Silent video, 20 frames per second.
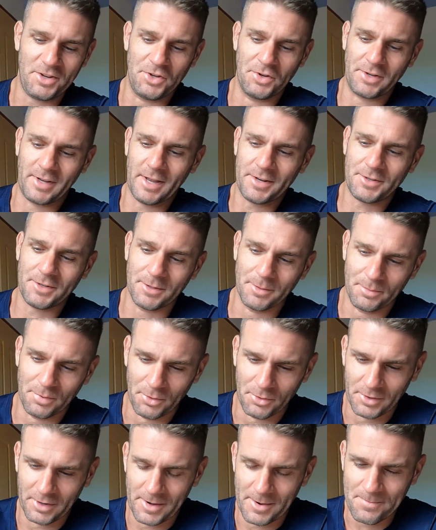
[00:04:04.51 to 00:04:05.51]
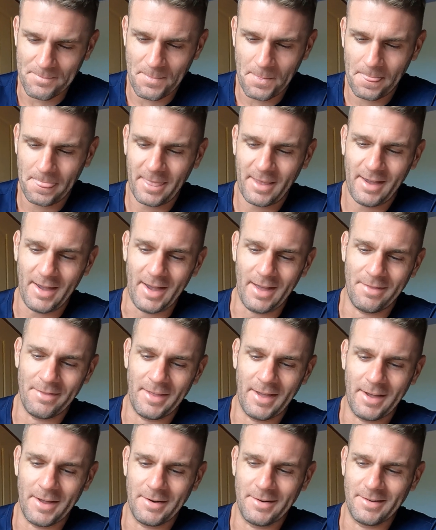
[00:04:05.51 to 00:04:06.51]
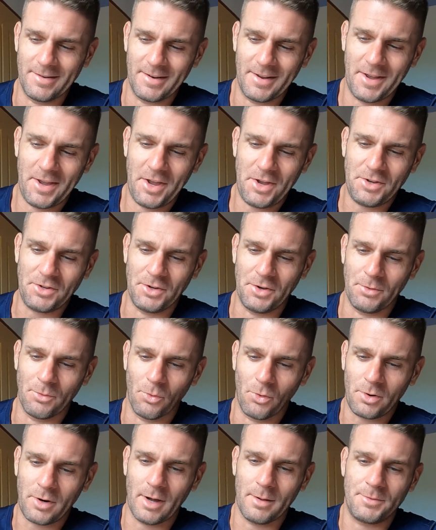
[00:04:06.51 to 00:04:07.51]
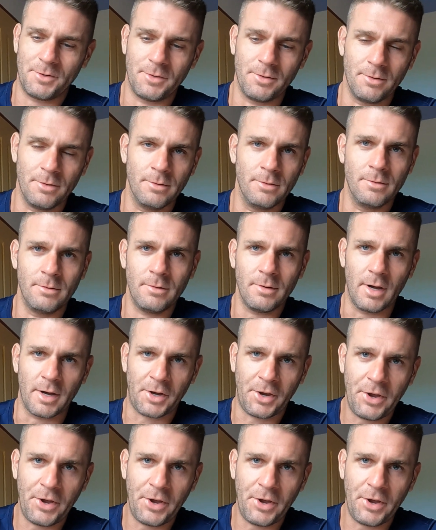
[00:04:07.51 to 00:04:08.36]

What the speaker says: You get to the border, and then you walk up to a